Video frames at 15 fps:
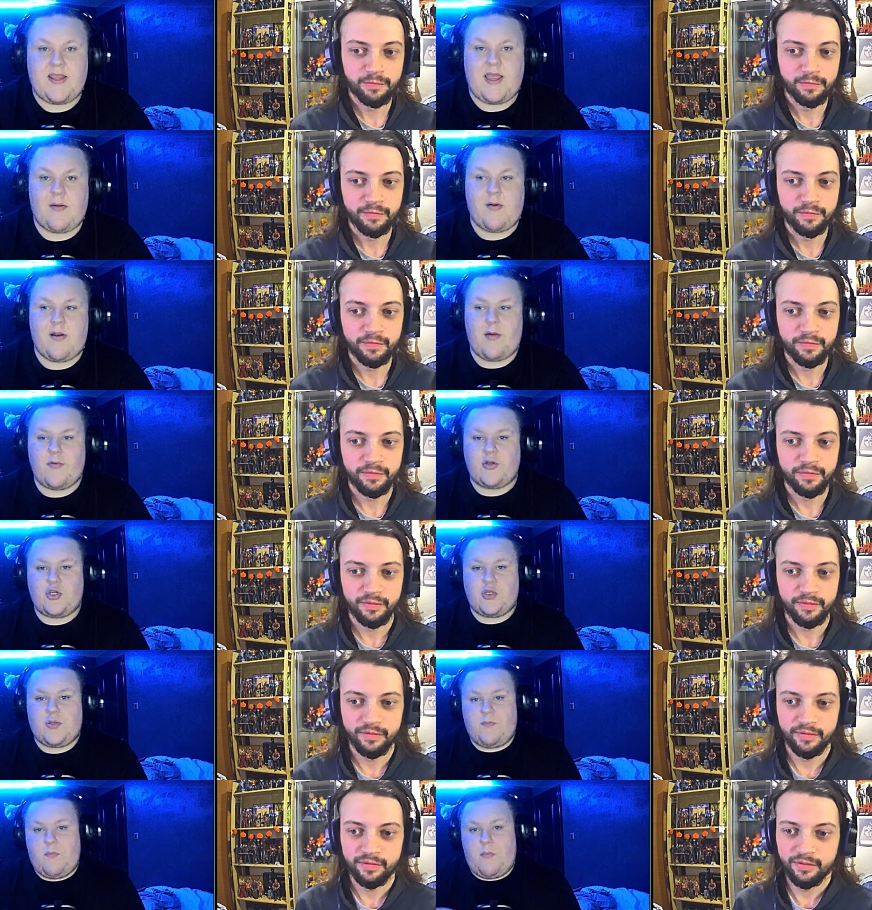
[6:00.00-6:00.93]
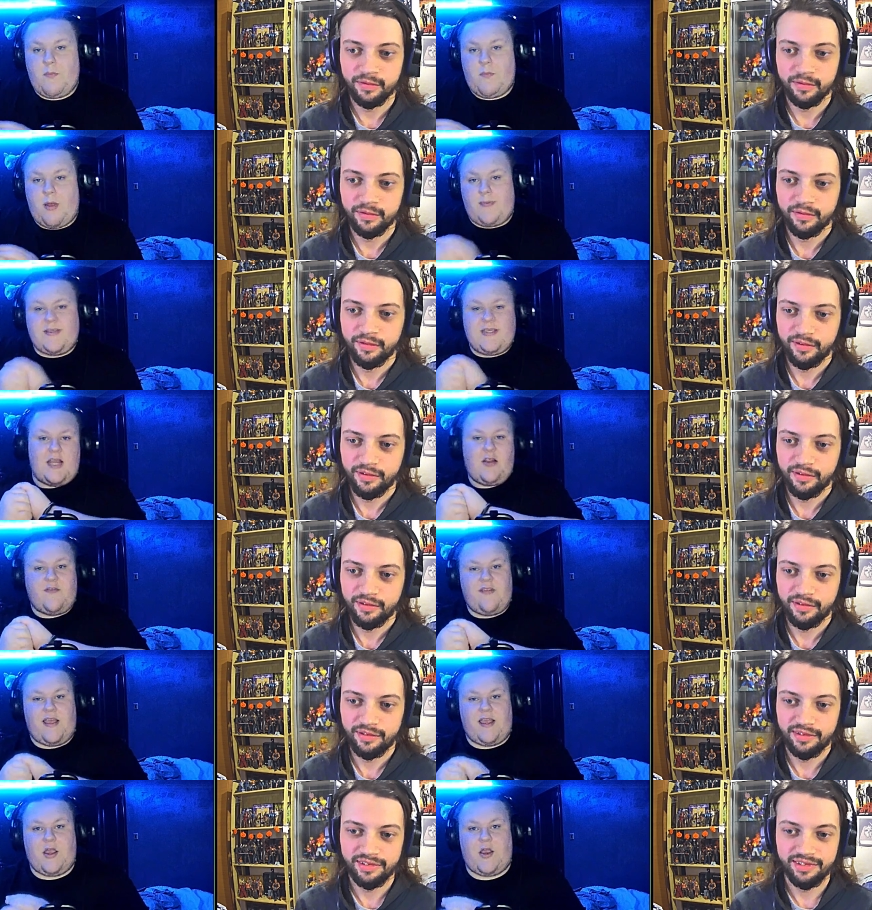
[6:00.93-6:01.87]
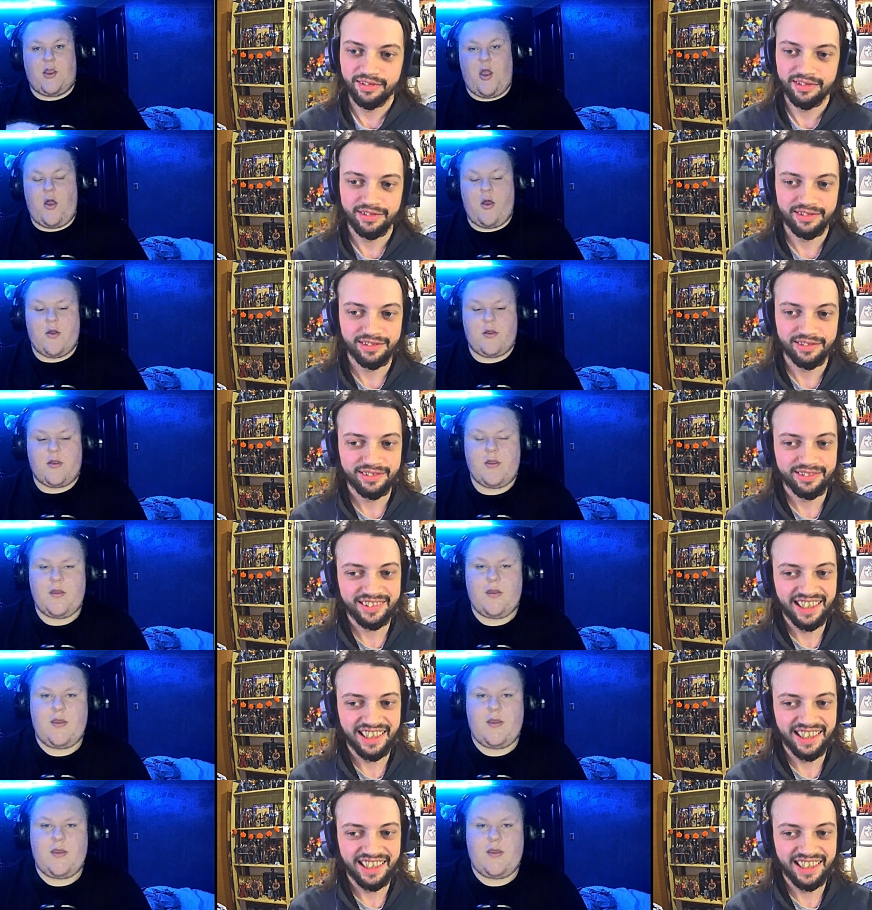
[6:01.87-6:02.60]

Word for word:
Speaker 1: the arrow and just pop his head off like a cork.